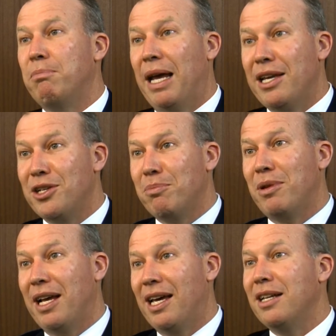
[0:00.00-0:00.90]
bake your
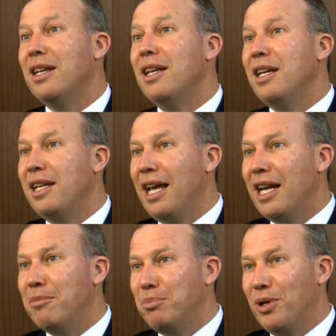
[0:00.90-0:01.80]
plan,
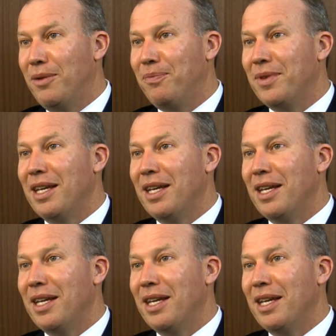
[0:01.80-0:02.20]
get input,